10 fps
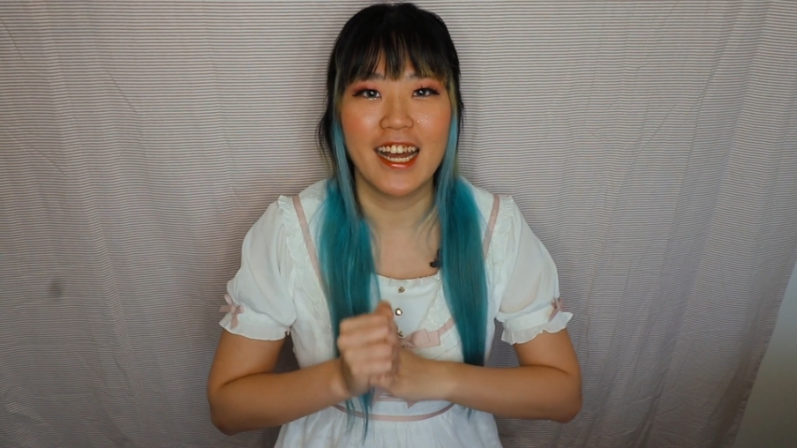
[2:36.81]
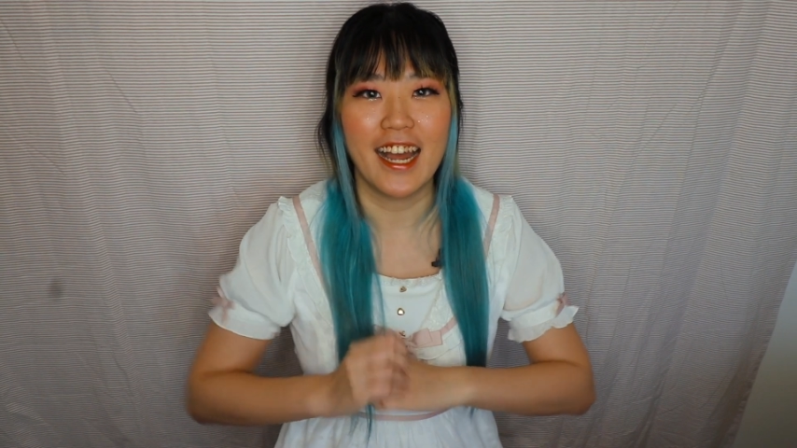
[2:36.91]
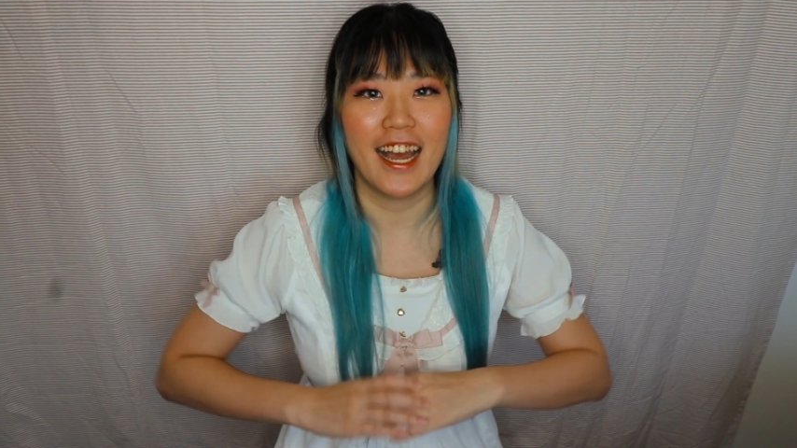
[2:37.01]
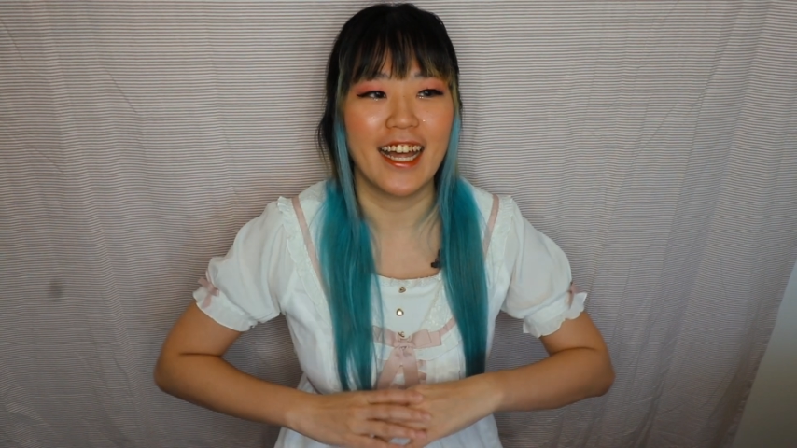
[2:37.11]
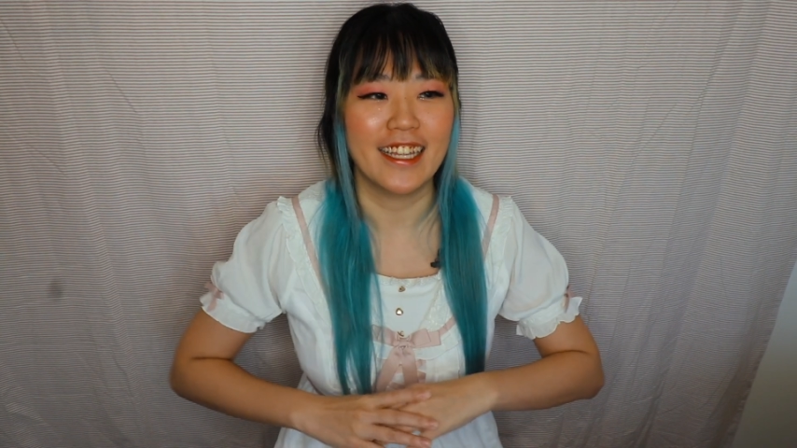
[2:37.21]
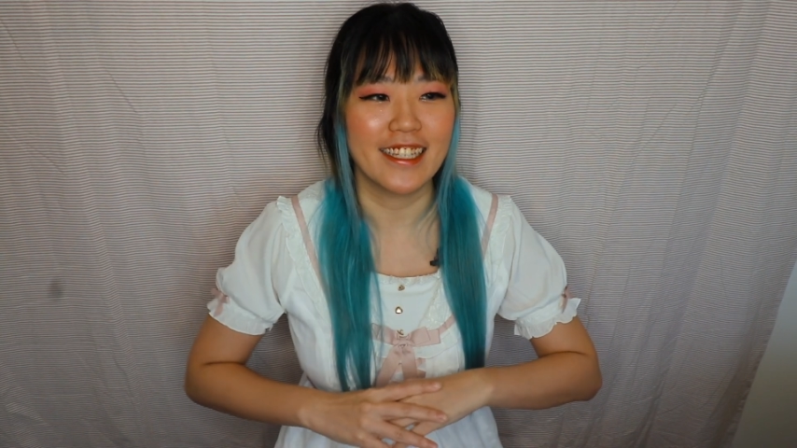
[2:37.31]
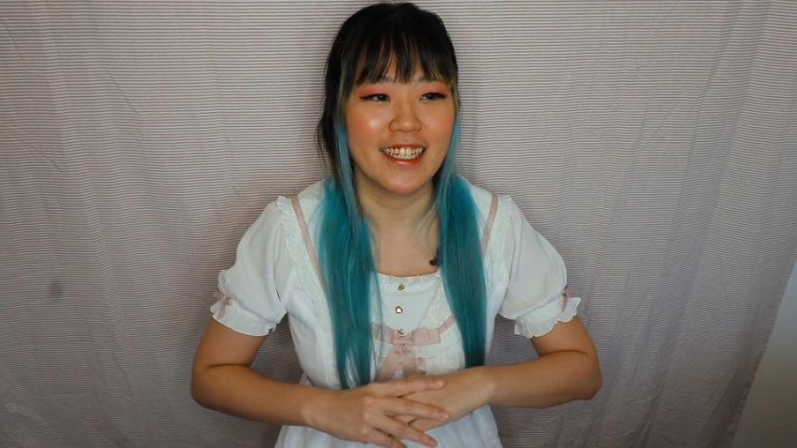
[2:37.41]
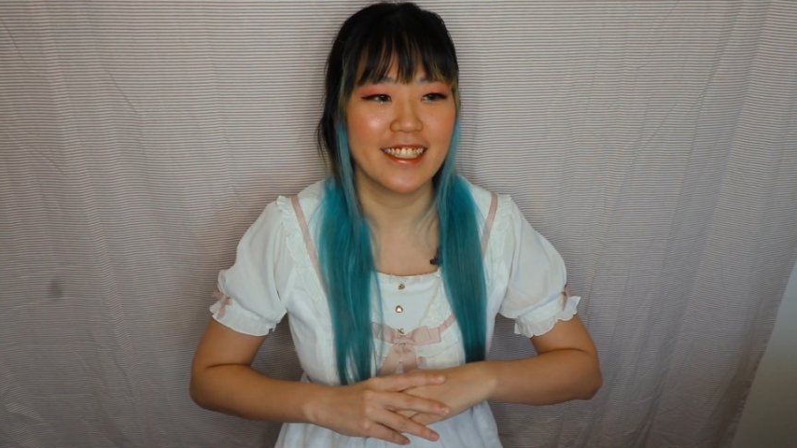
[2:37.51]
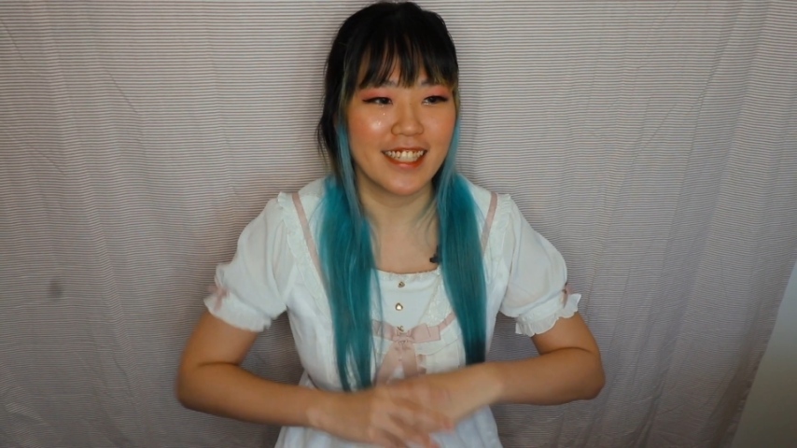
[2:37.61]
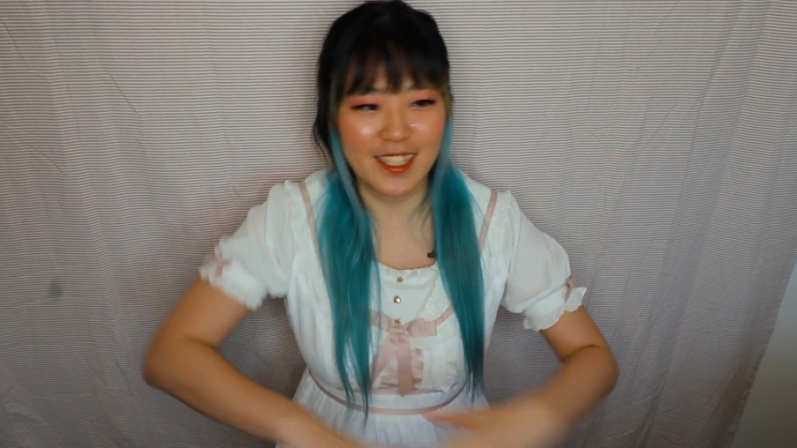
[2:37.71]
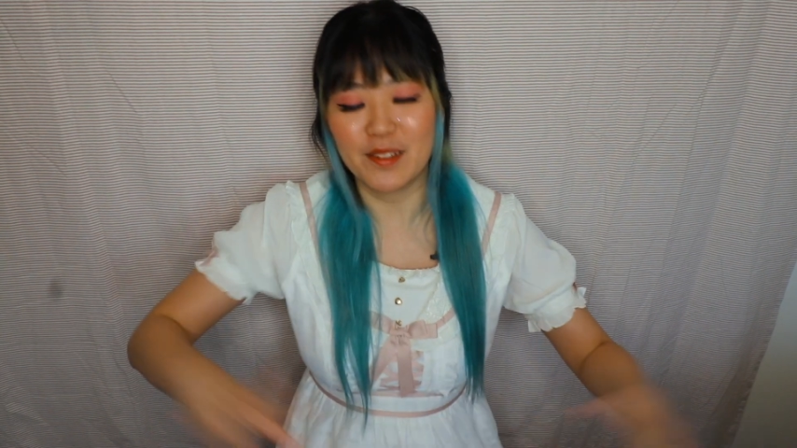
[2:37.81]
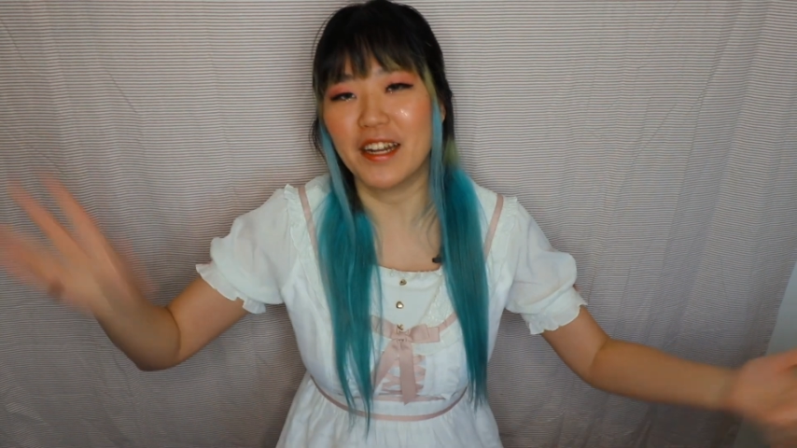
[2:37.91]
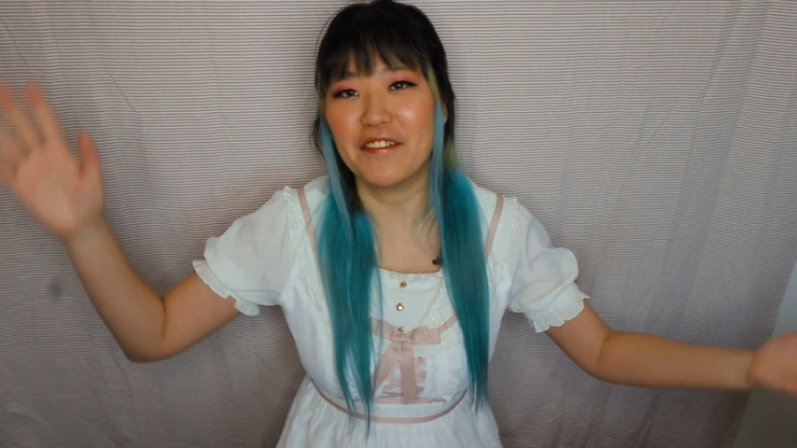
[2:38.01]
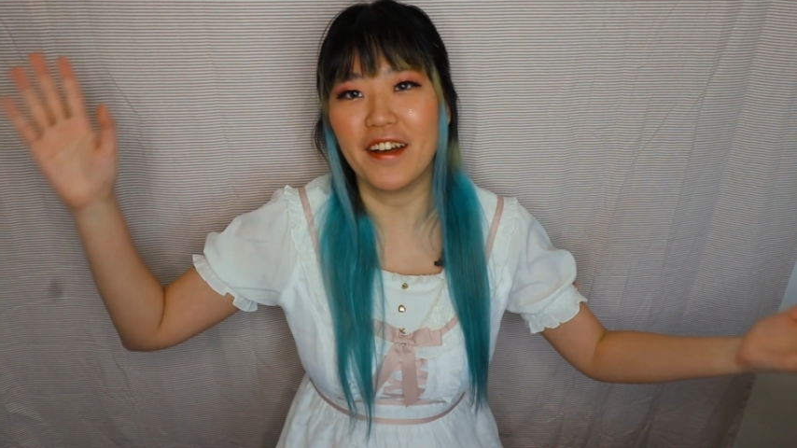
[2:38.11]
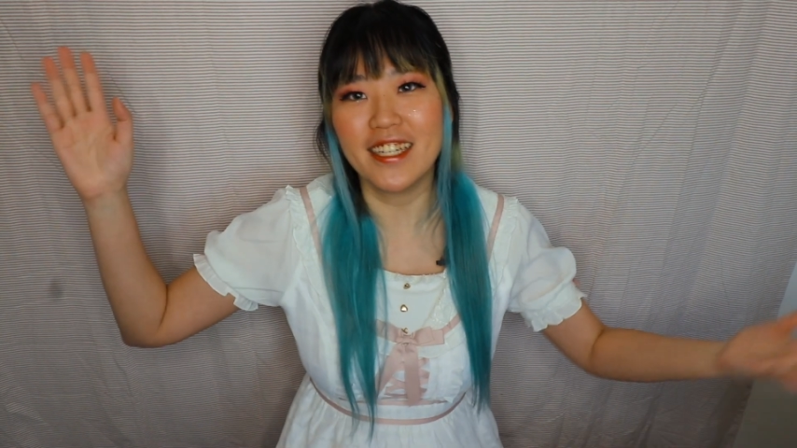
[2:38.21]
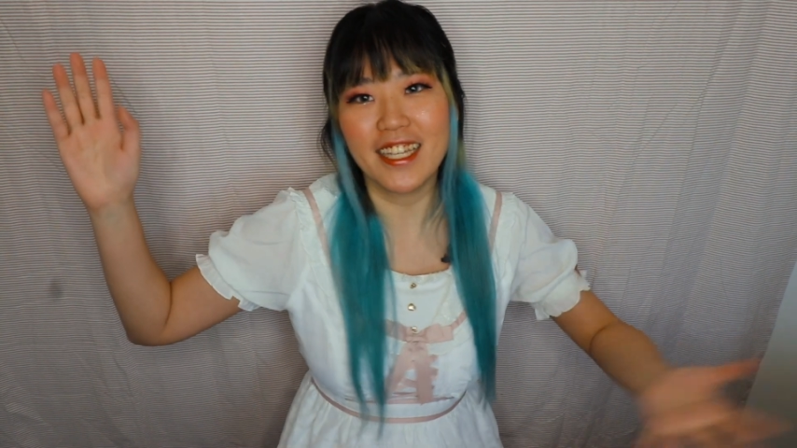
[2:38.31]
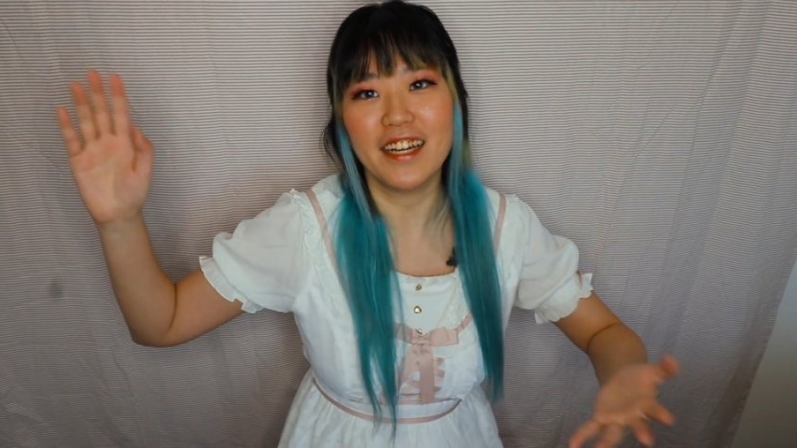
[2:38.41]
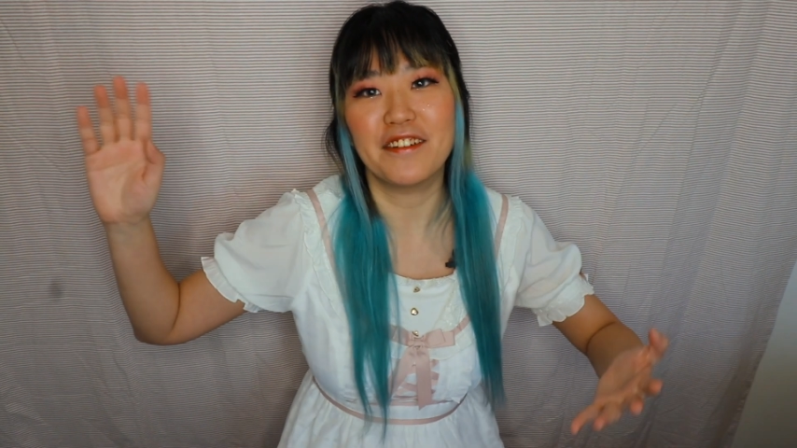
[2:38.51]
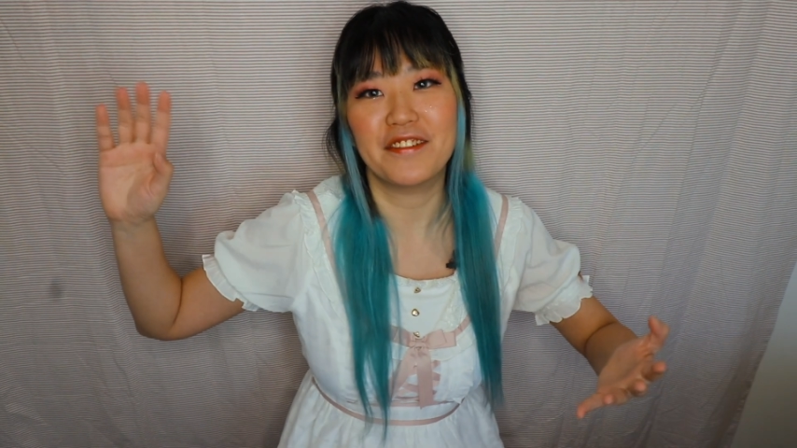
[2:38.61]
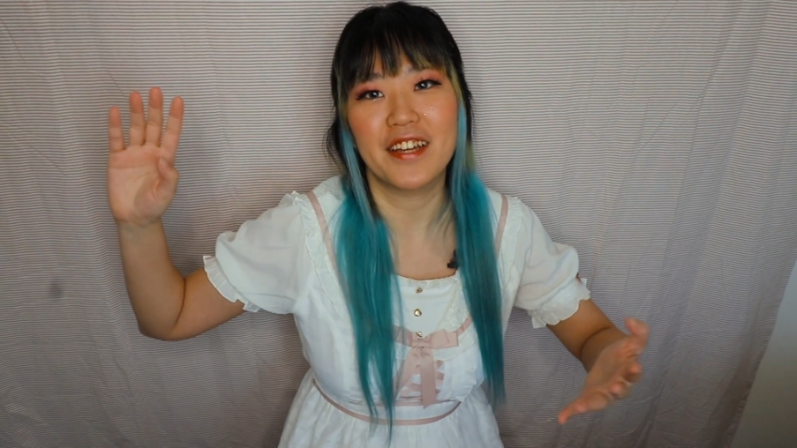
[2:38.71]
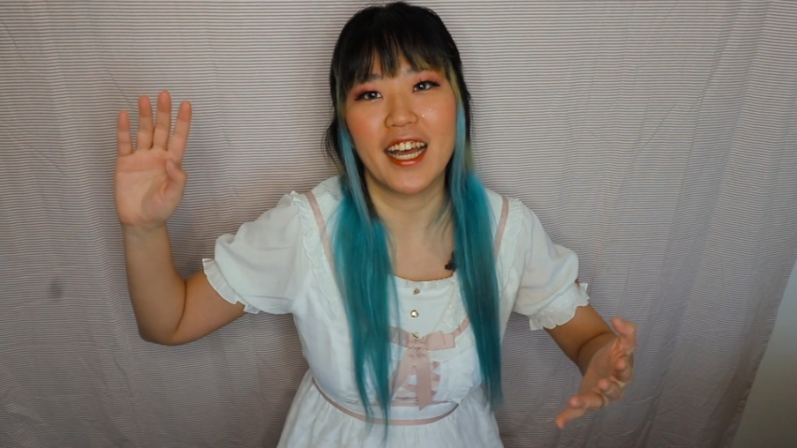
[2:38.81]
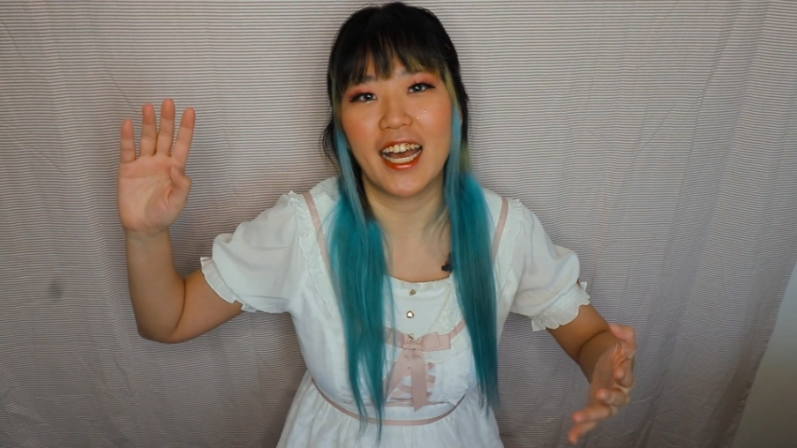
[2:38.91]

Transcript: and that's when I fell in love,